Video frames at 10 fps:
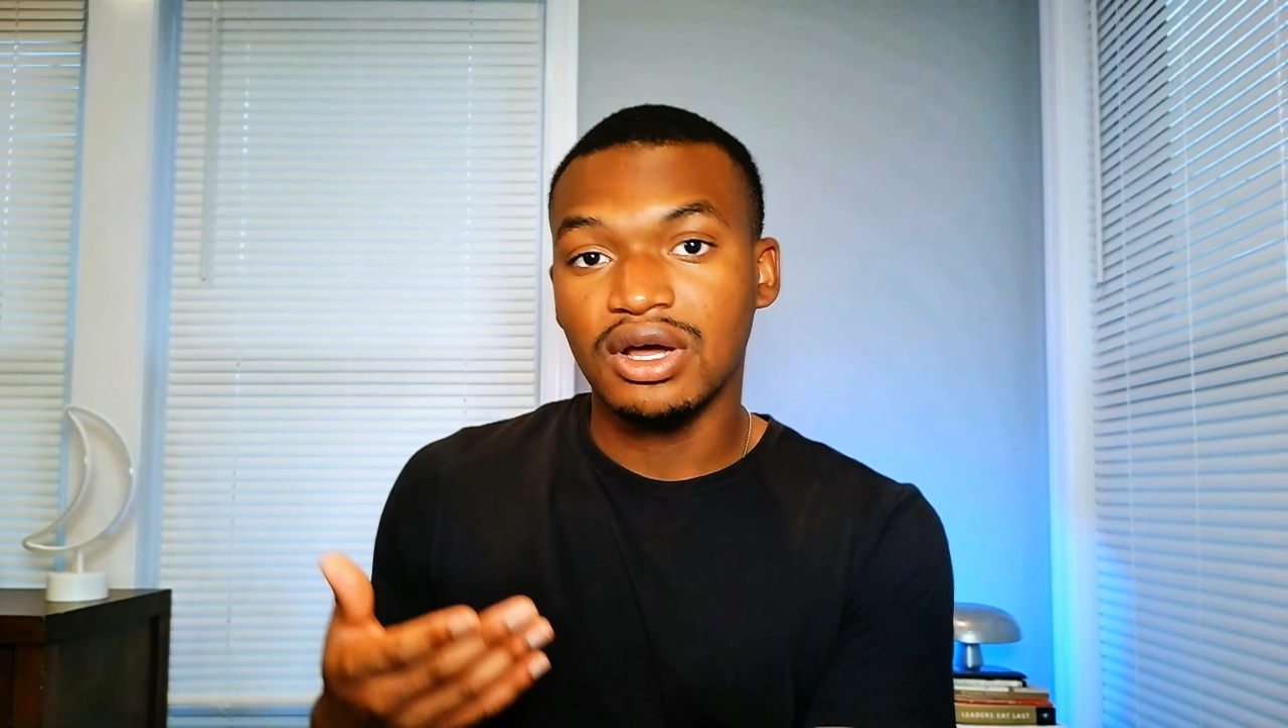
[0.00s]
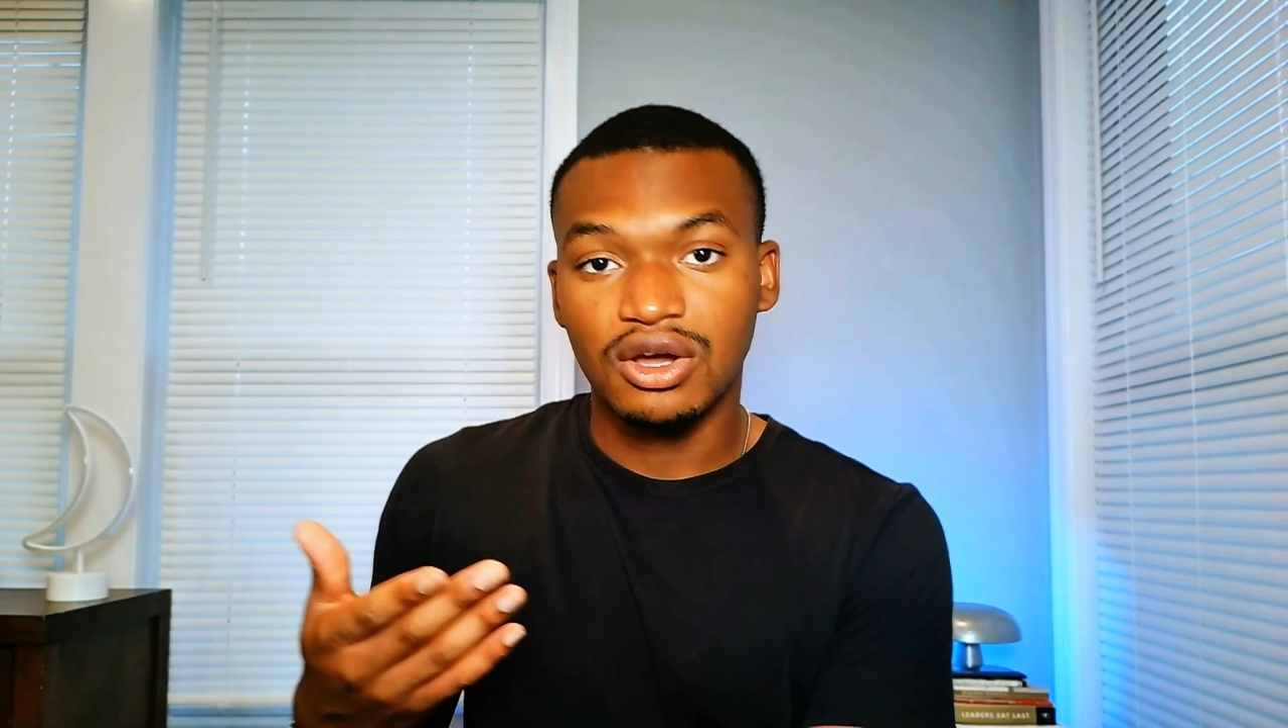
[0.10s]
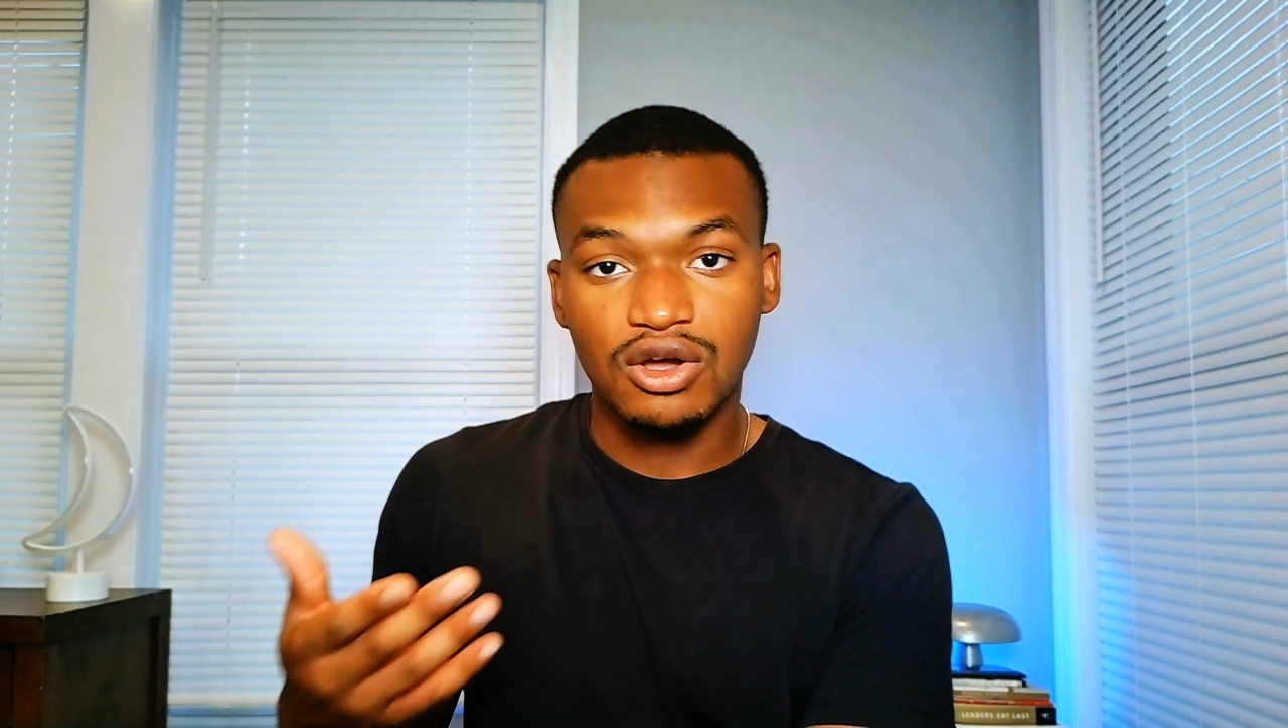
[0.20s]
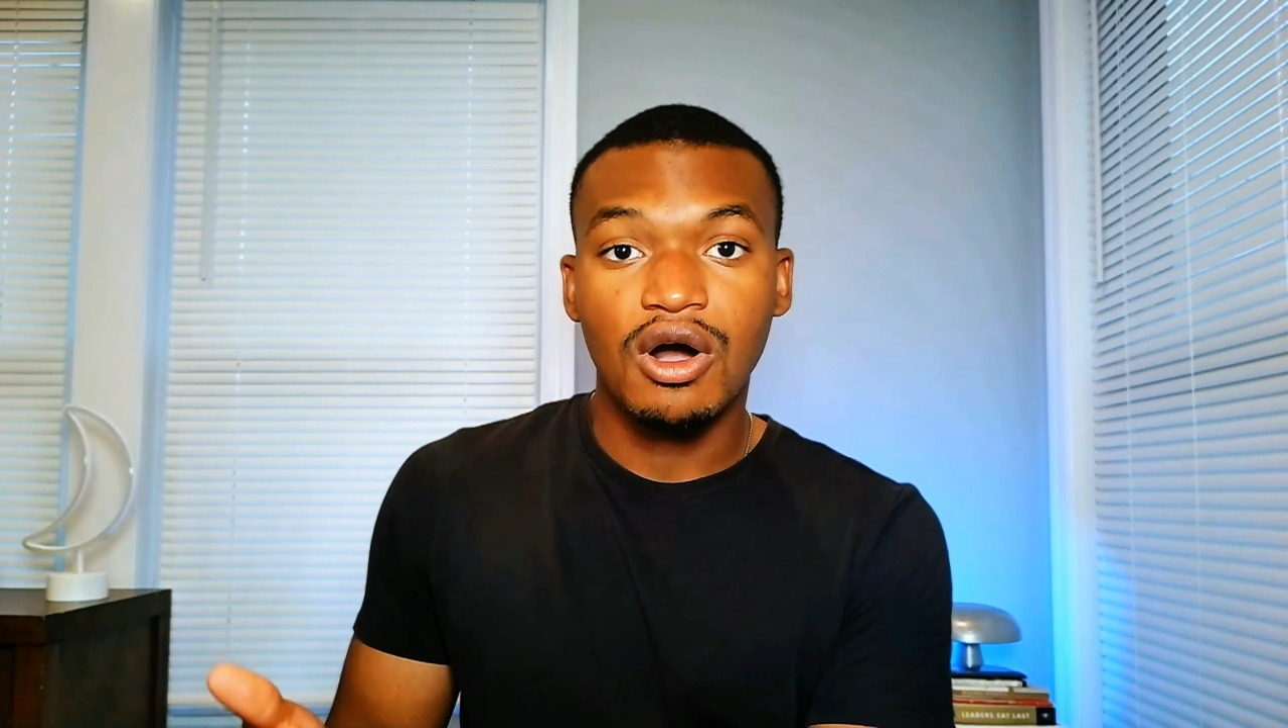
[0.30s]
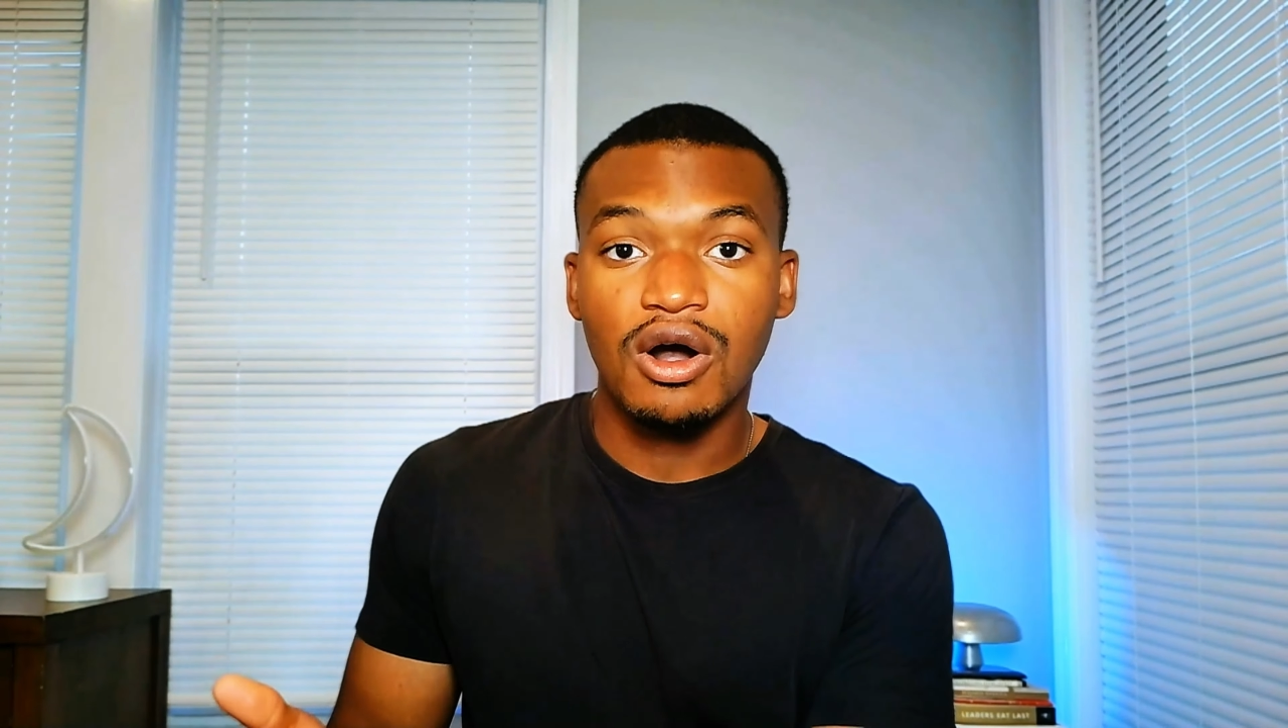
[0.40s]
a
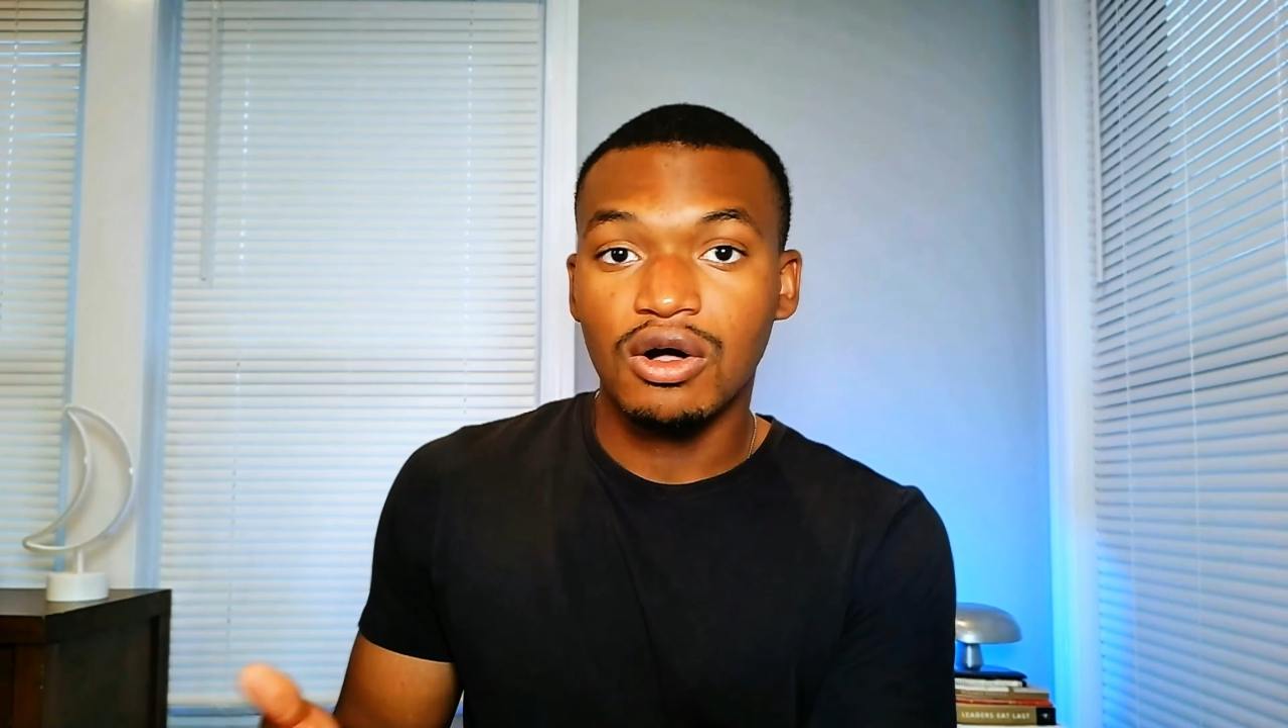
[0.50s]
call